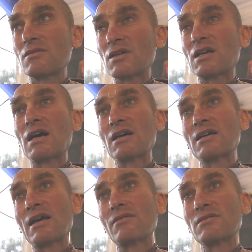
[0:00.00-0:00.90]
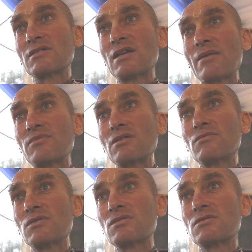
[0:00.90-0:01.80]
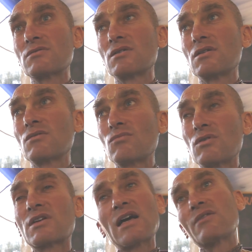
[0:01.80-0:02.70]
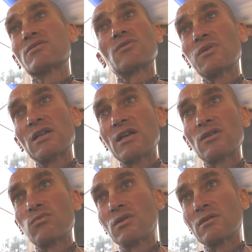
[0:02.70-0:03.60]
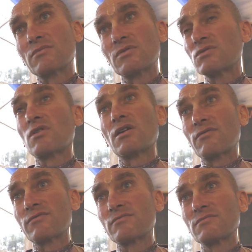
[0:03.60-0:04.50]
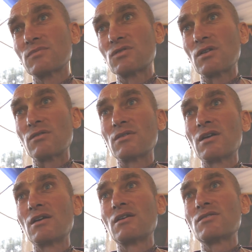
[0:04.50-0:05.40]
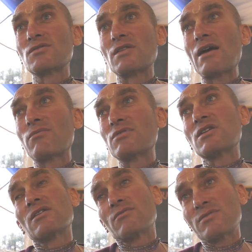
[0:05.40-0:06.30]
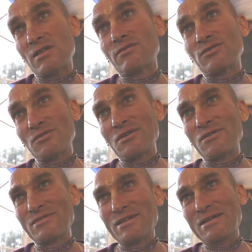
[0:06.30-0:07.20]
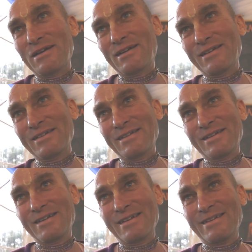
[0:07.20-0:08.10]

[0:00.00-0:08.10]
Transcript: car camped in was, well, the car was completely underwater. It was a write-off. So that was it. I was there at New Gopinatha.